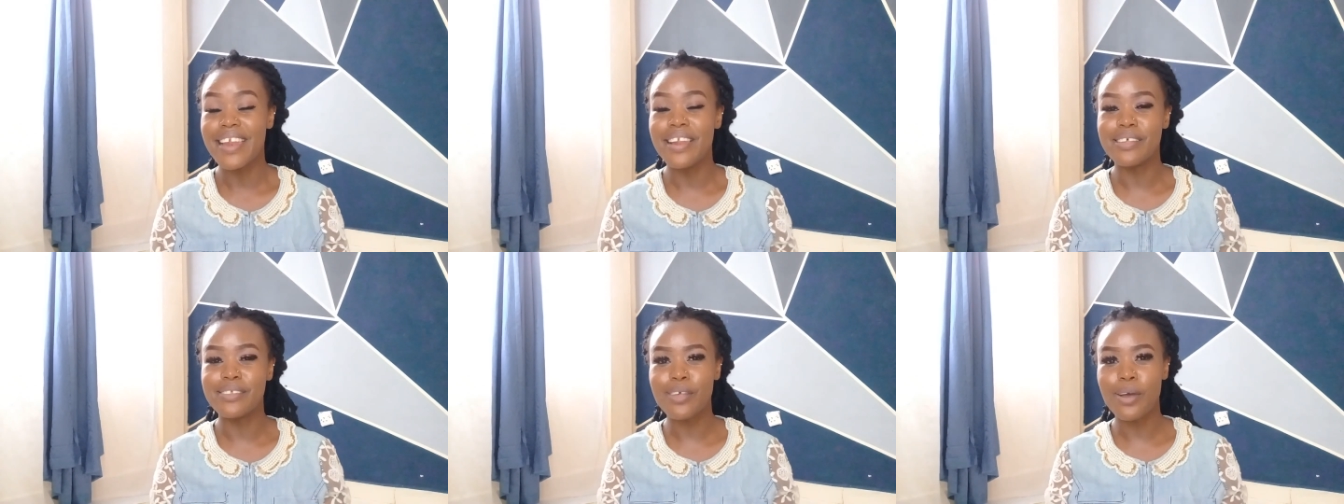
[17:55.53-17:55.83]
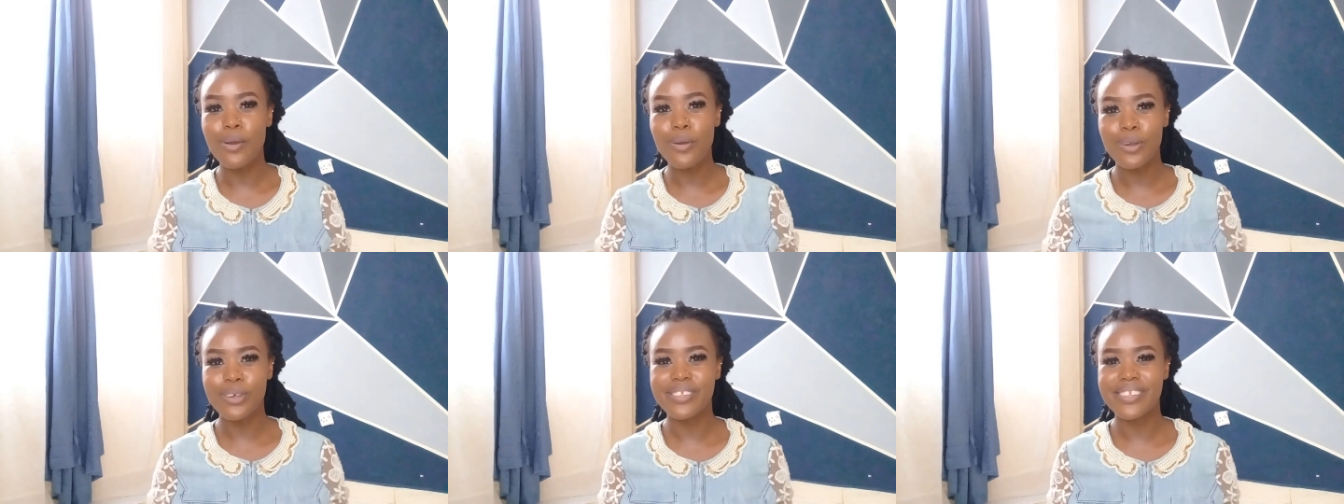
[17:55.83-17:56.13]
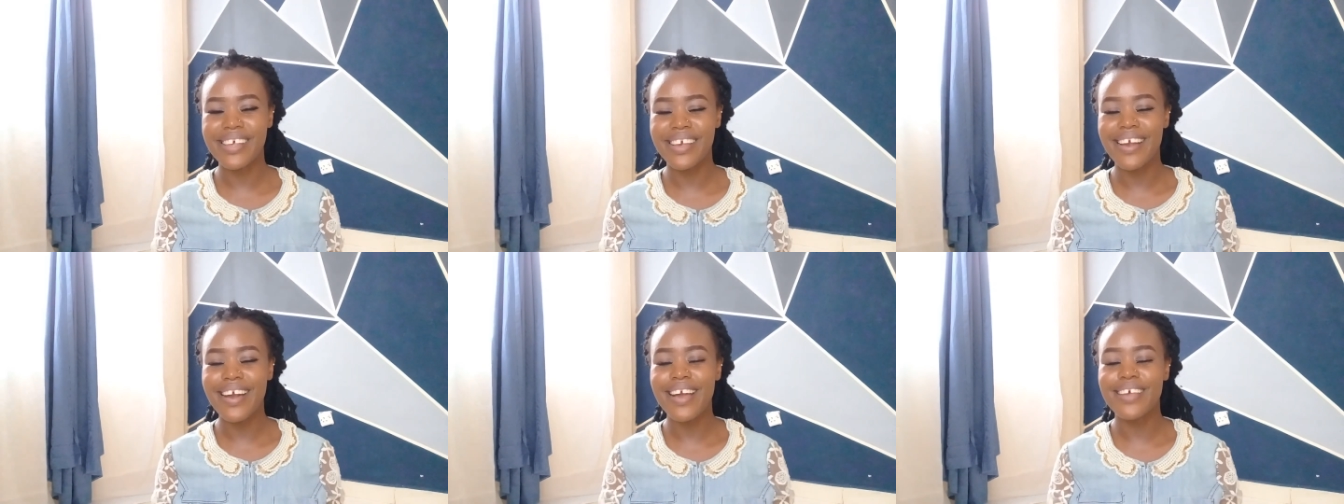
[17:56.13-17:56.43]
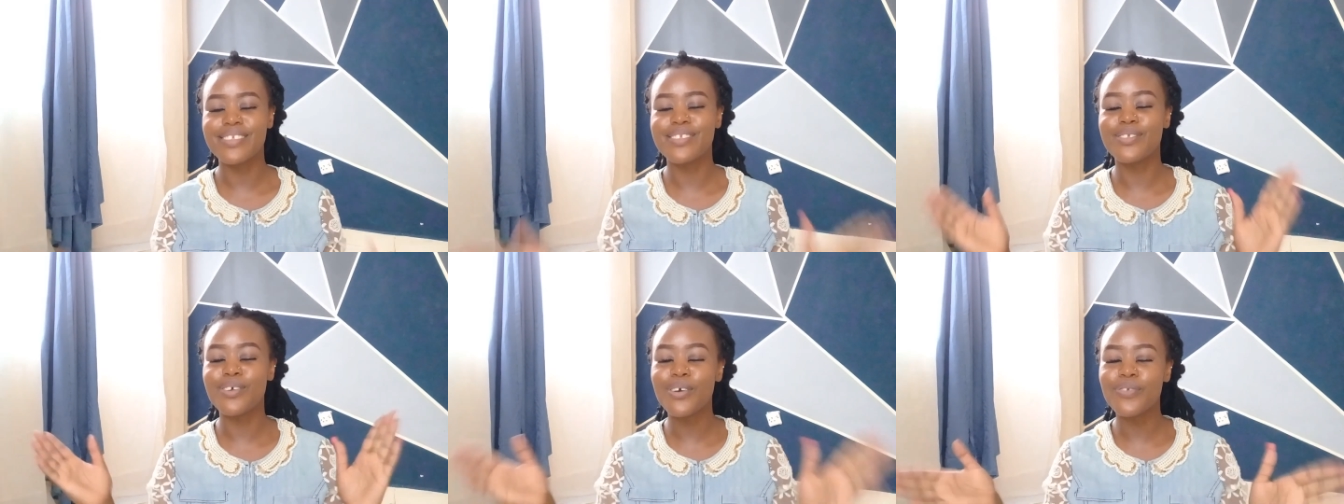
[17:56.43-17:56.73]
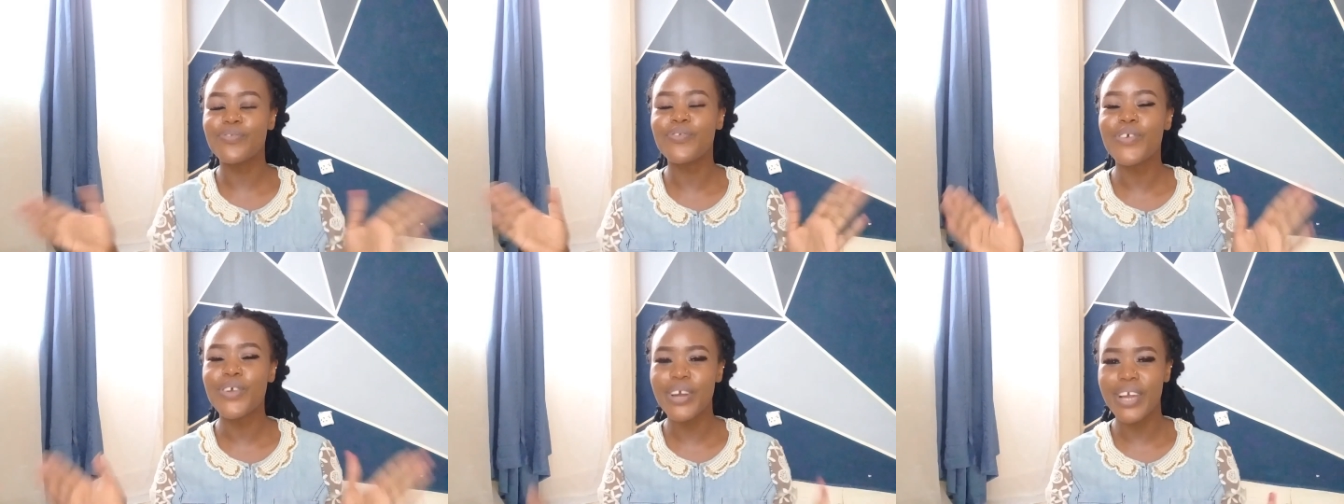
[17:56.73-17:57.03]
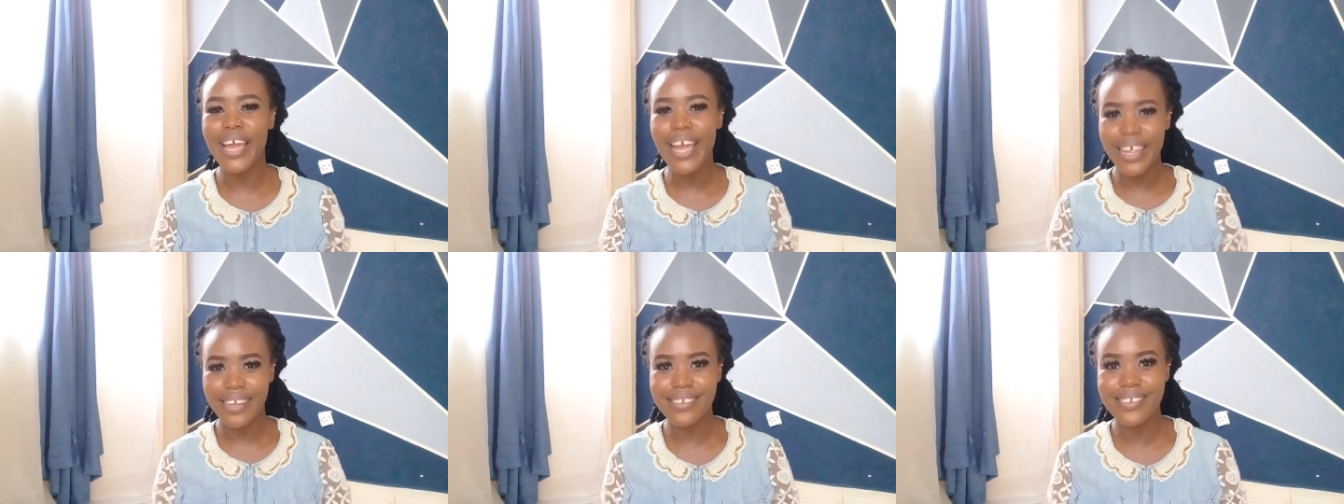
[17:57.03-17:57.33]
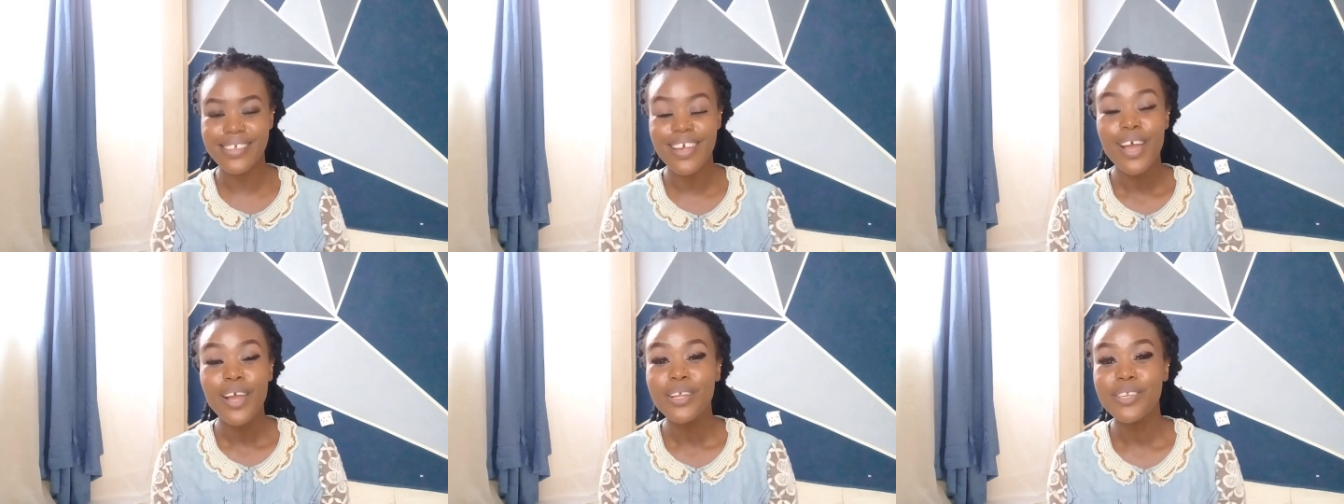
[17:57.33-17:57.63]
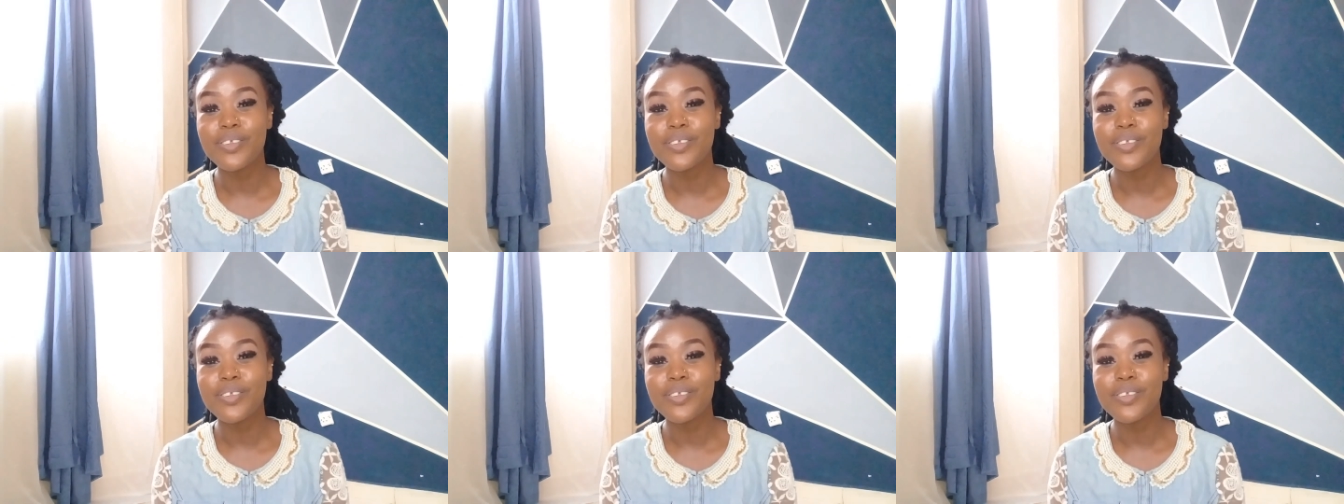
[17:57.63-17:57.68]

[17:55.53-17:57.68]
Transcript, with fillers: and as i always say guys don't forget